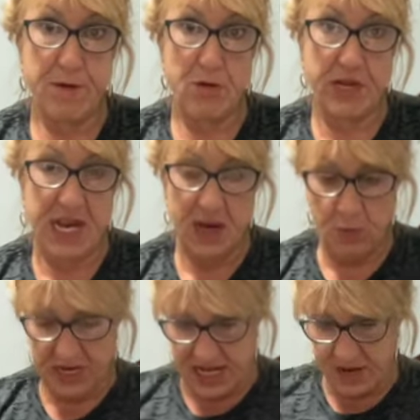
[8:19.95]
okay?
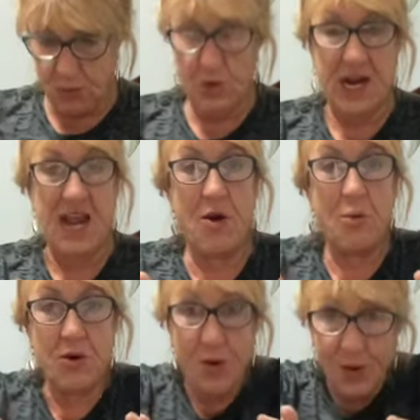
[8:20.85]

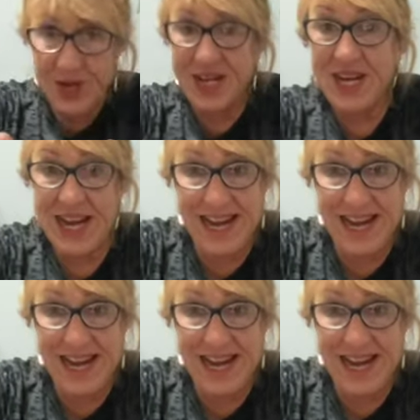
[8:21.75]
We're holding a